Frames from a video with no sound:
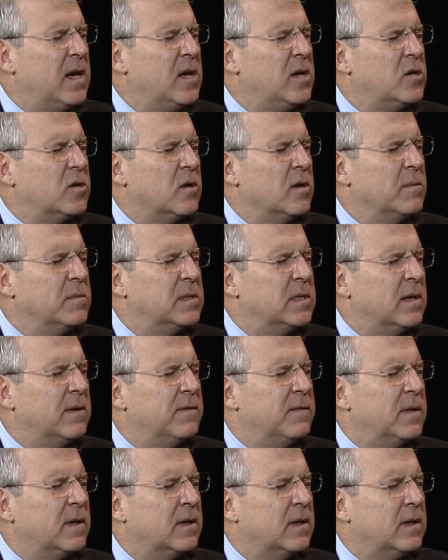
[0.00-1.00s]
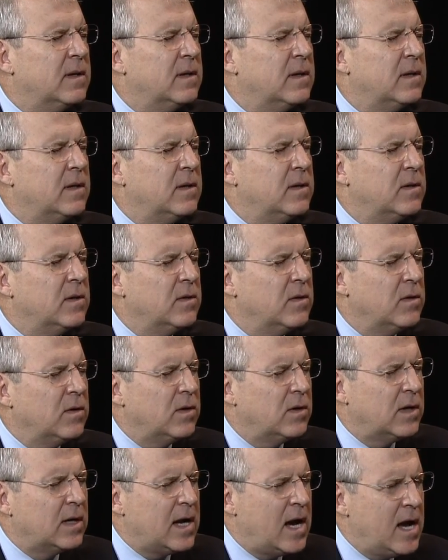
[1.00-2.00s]
in terms of the
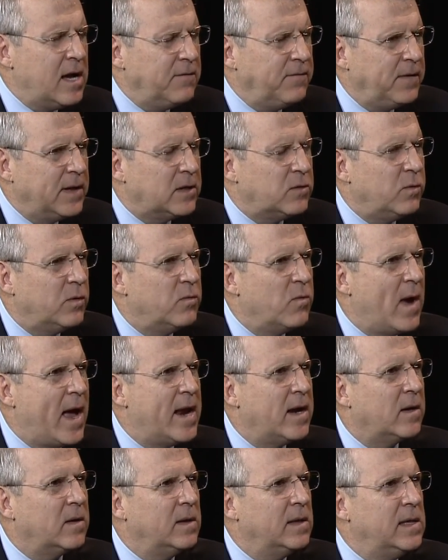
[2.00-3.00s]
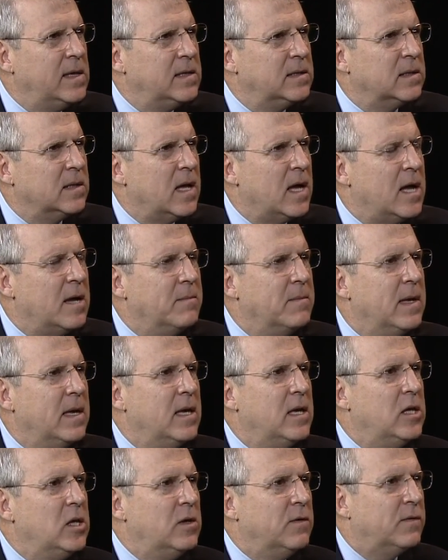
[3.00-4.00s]
conflict with radical Islam,
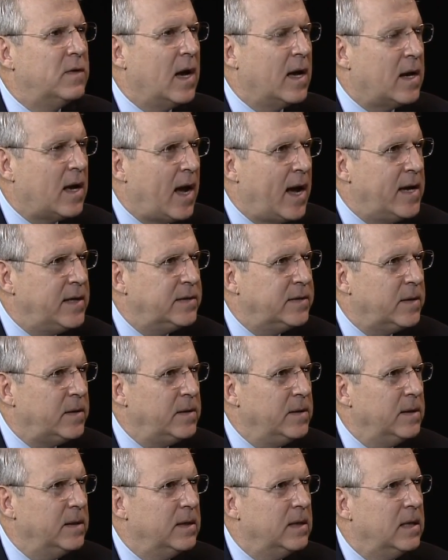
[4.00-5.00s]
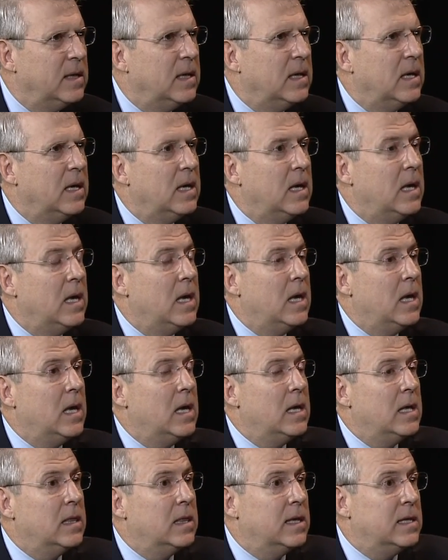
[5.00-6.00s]
you've got ISIL,
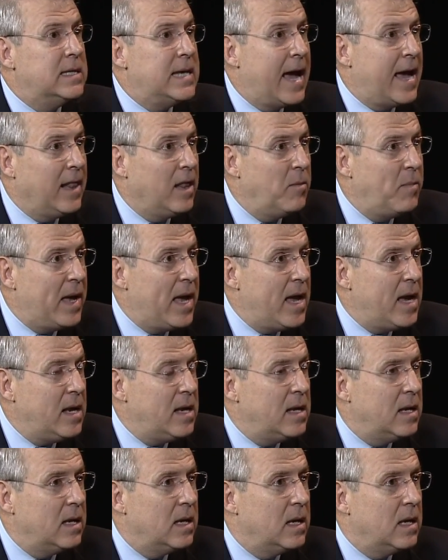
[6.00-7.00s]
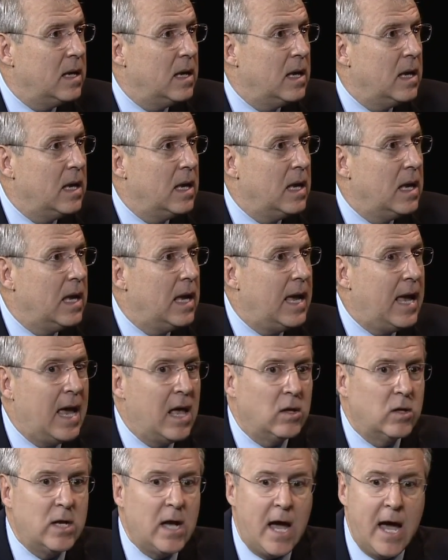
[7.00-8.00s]
the Taliban,
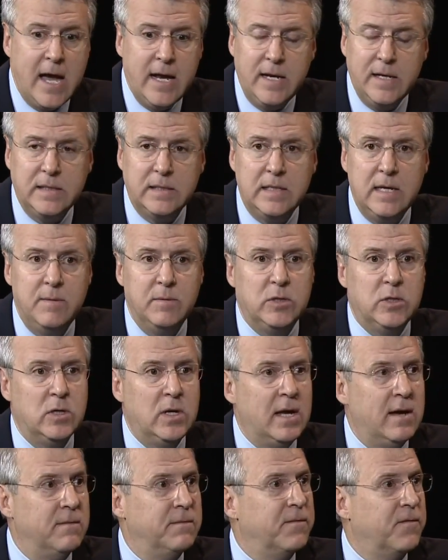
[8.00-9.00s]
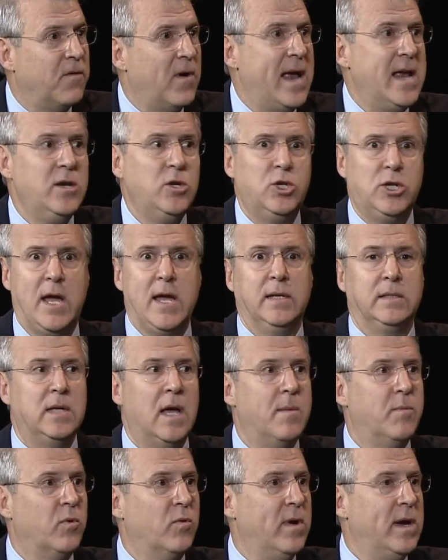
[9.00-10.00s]
Al-Qaeda seems to have franchise
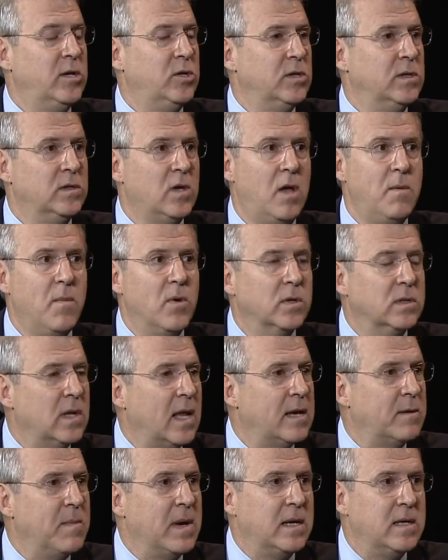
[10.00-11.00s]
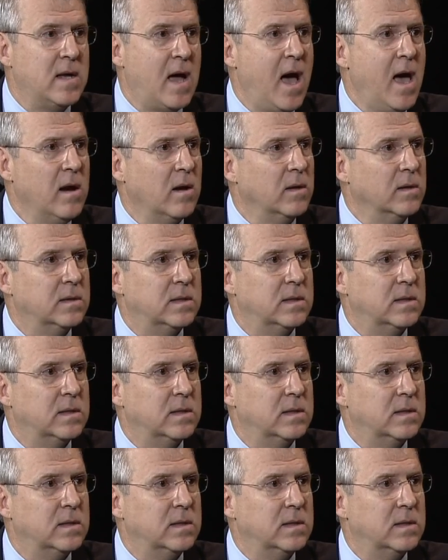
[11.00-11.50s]
operations almost like McDonald's.